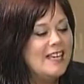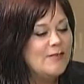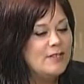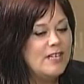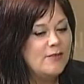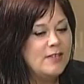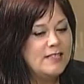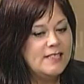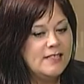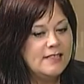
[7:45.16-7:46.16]
And
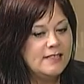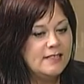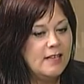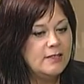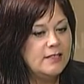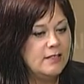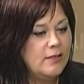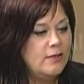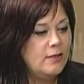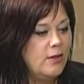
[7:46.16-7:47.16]
it's not just the
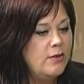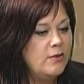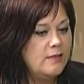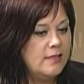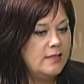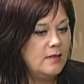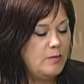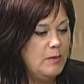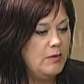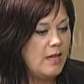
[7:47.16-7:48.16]
who's who's, it's the
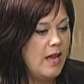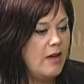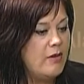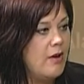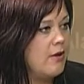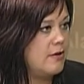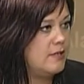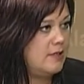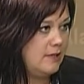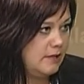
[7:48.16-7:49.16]
people that have a
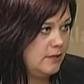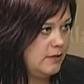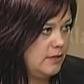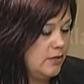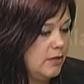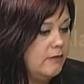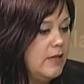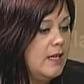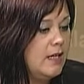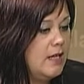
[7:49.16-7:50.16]
heart to serve,
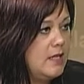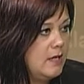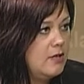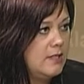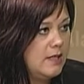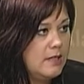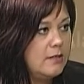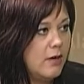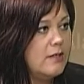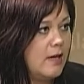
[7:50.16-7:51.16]
and they understand these
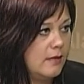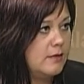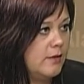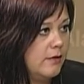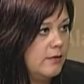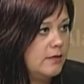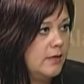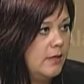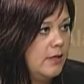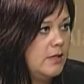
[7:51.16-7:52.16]
are our tax dollars.
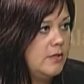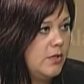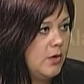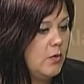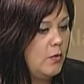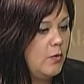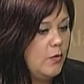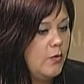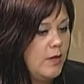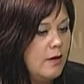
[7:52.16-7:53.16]
So
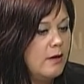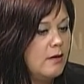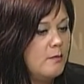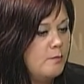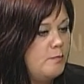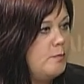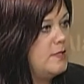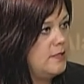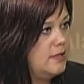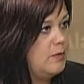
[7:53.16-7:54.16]
they're
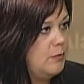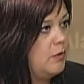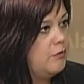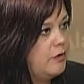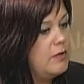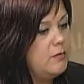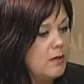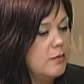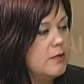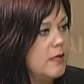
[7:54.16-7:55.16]
business people.
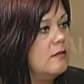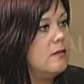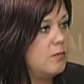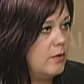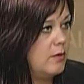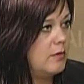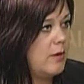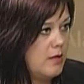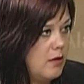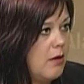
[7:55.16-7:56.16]
51% of the board
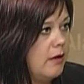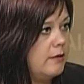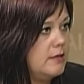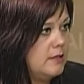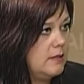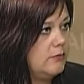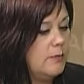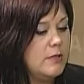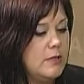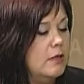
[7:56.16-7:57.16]
by law is
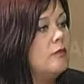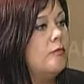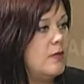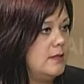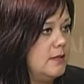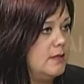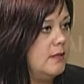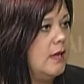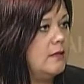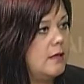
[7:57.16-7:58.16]
representative business.
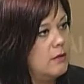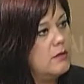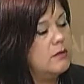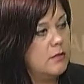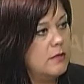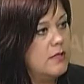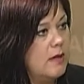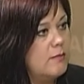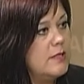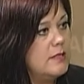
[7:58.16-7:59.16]
Again, that goes towards
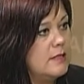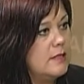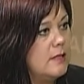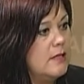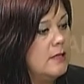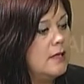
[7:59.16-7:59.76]
that business-led